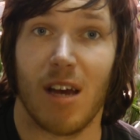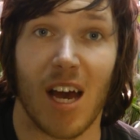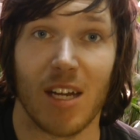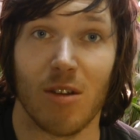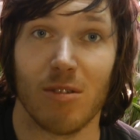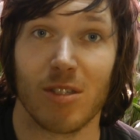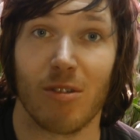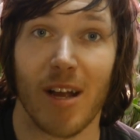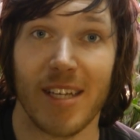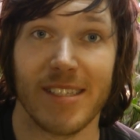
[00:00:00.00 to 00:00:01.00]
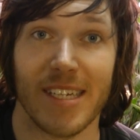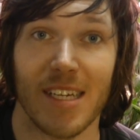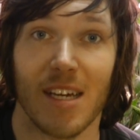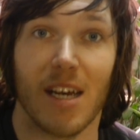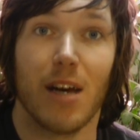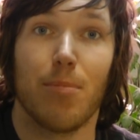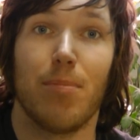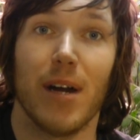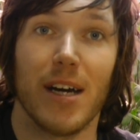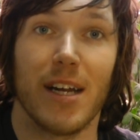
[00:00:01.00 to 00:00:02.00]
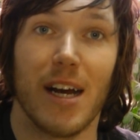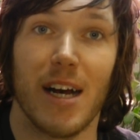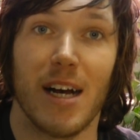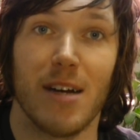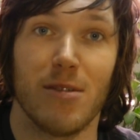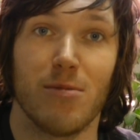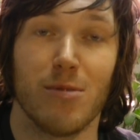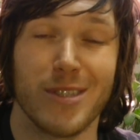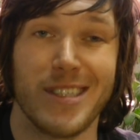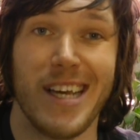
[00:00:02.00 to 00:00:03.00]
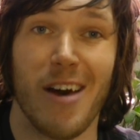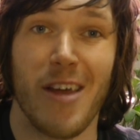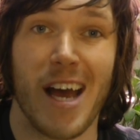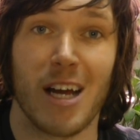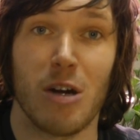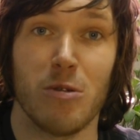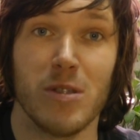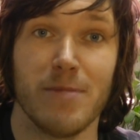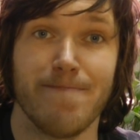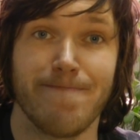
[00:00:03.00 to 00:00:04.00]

I know it's crazy, but we'll see how that goes.